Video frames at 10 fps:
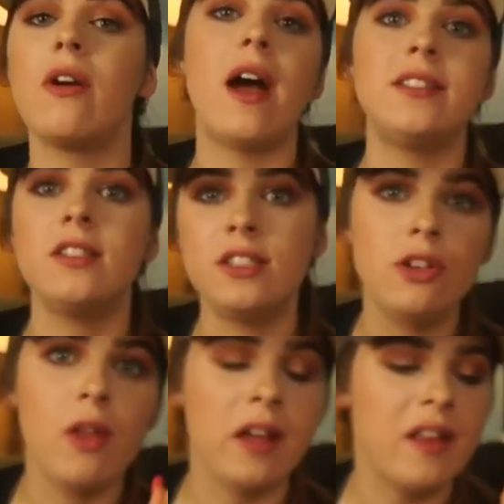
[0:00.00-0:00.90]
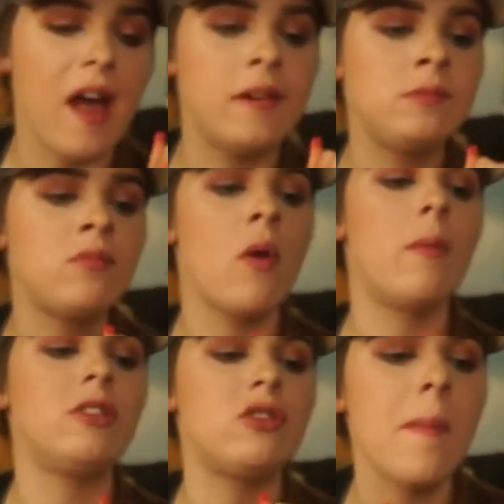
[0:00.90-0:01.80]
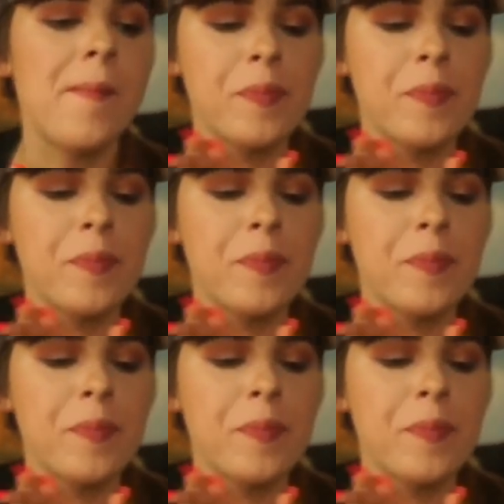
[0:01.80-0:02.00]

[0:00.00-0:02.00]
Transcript: guys to see you like that. Which